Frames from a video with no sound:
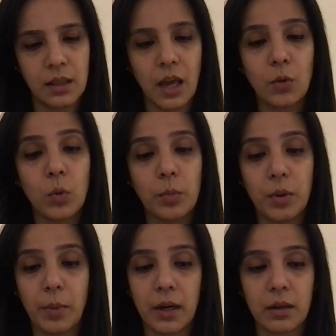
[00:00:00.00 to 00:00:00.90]
that would
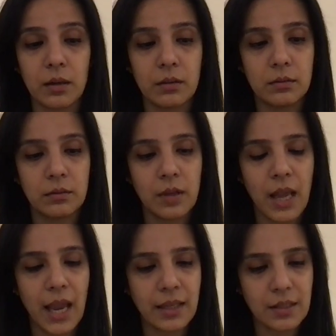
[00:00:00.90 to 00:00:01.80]
be better.
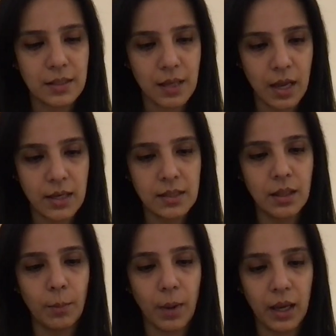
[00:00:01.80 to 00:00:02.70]
Exercise
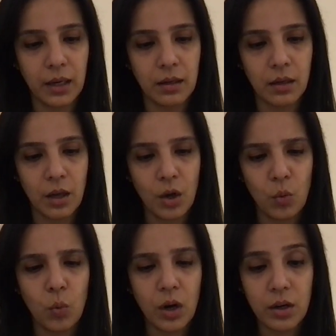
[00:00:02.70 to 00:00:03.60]
the mind.
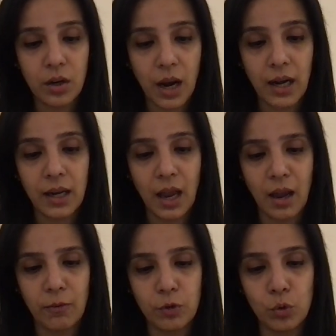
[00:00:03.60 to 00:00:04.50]
What right
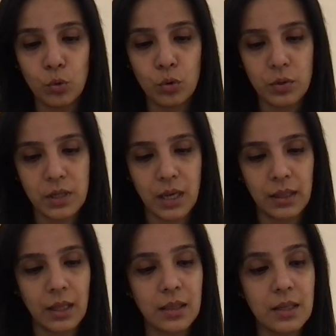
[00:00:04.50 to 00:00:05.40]
have you to
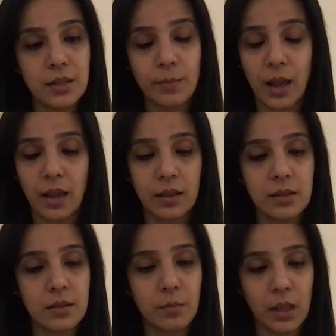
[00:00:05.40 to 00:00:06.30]
say that this
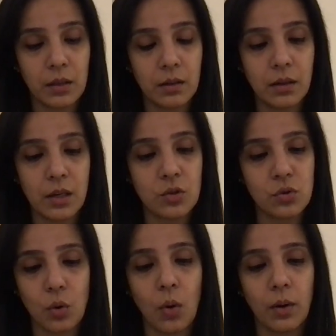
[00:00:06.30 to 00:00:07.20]
man's method
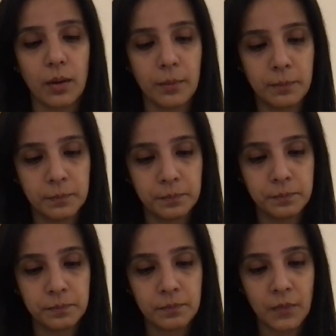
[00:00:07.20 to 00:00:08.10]
is wrong?
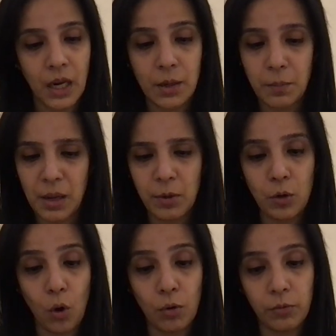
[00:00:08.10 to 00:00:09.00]
It may
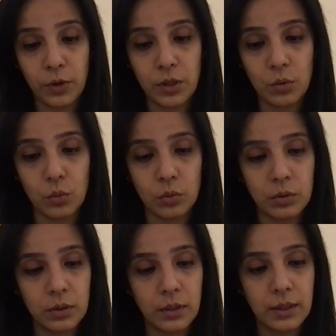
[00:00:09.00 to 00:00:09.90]
be wrong for you.
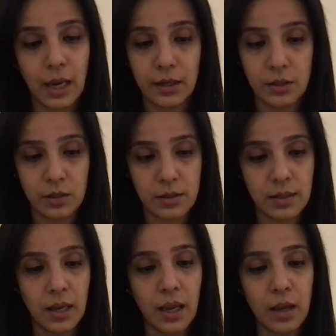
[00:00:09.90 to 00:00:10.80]
That is to
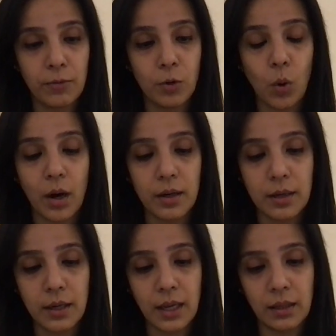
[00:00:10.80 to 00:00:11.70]
say, if you
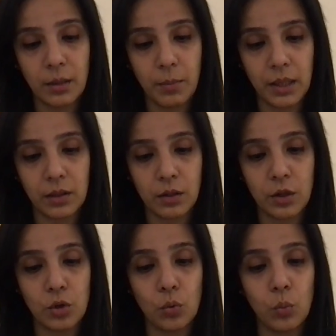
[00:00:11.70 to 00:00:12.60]
undertake the
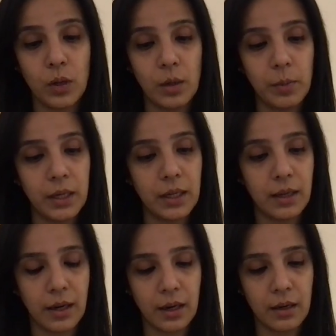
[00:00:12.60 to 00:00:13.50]
method, you will be
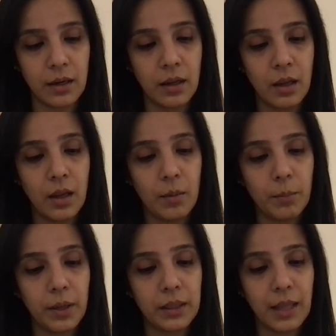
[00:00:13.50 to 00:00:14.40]
degraded,
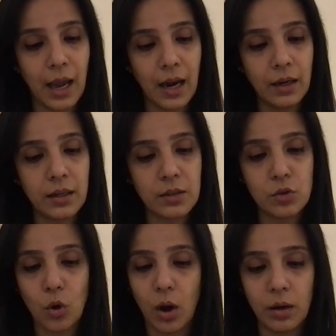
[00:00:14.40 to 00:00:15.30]
but that does
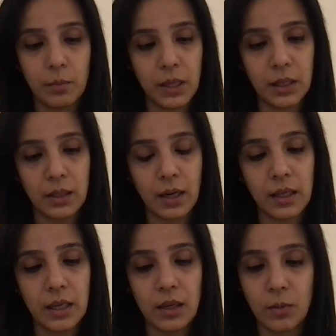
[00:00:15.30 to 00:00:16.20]
not mean
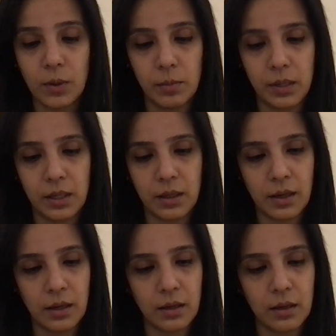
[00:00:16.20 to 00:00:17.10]
that he will be
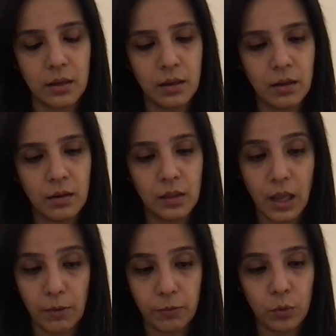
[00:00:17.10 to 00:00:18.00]
degraded.
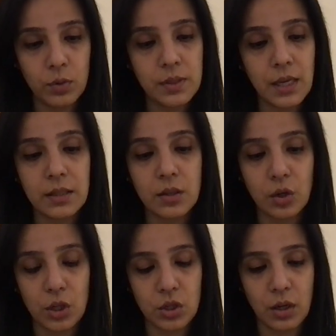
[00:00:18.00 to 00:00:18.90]
Therefore, says
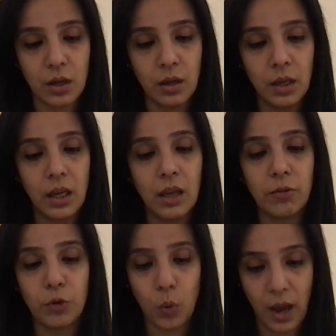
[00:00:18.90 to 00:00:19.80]
Krishna,
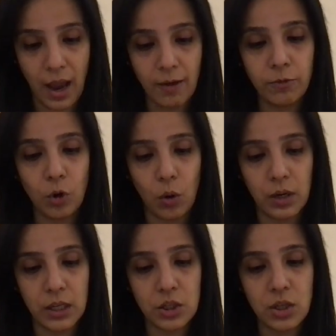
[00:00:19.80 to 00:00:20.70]
if you have
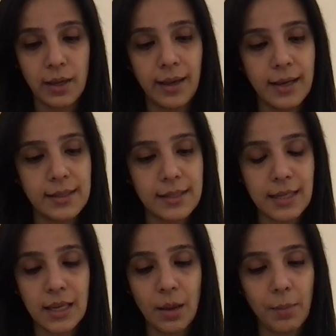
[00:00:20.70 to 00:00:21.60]
knowledge and
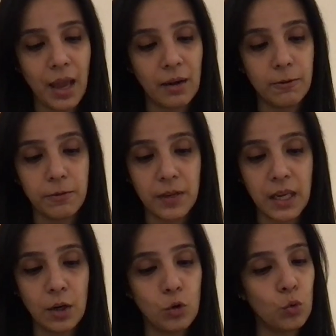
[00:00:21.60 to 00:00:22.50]
see a man
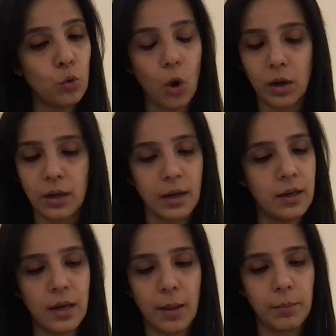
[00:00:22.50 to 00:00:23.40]
weak, do not
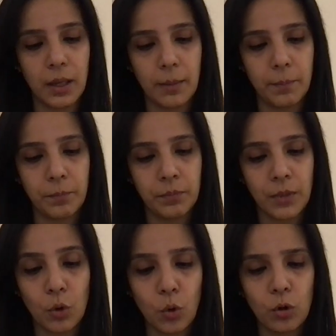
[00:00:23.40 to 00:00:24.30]
condemn him.
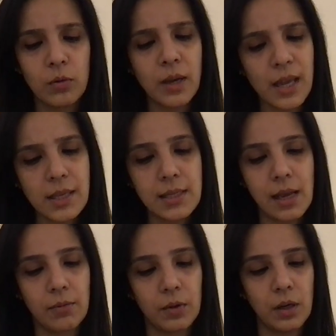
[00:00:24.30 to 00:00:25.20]
Go to his
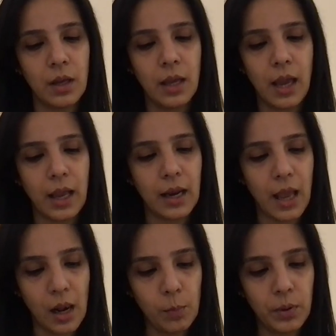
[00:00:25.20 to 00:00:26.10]
level and
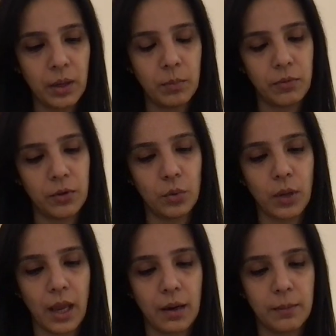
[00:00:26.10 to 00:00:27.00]
help him if you
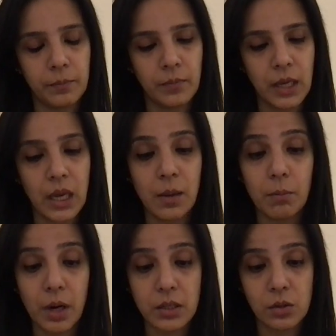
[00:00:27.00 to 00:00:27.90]
can. He
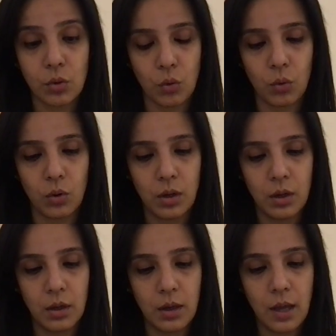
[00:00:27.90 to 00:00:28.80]
must grow.
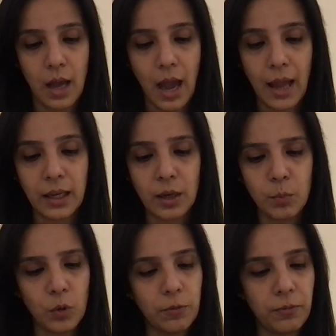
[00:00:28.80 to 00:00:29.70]
I
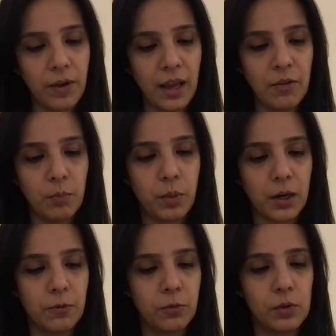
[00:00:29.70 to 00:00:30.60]
can put five
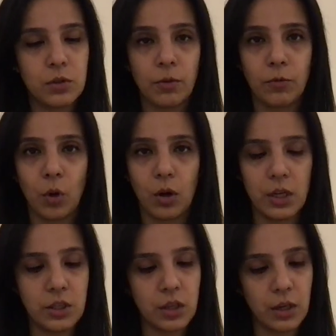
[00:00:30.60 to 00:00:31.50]
bucketfuls of
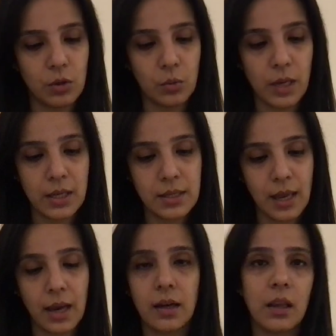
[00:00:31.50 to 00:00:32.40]
knowledge into his
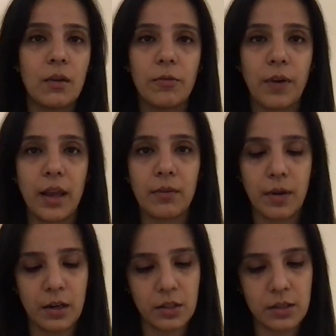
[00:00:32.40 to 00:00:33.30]
head in five
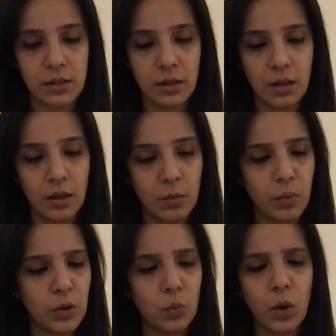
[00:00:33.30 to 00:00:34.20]
hours.
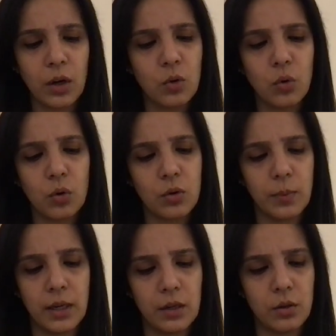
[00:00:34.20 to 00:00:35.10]
But what good
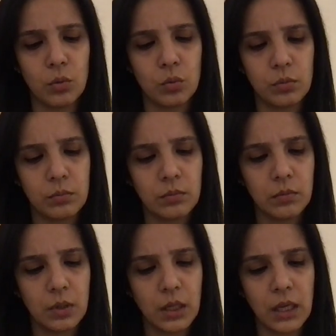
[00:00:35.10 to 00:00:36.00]
will it do?
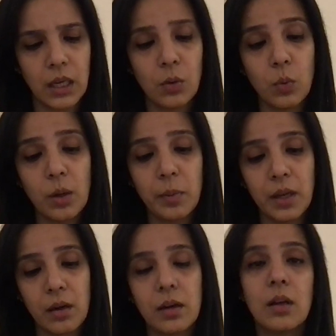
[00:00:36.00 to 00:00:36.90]
He will
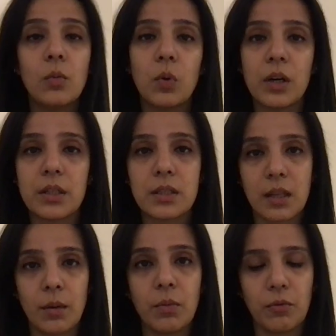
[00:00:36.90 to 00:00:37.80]
be a little worse
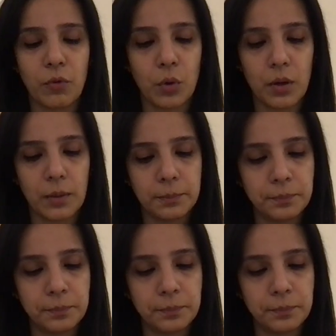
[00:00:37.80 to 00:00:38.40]
than before.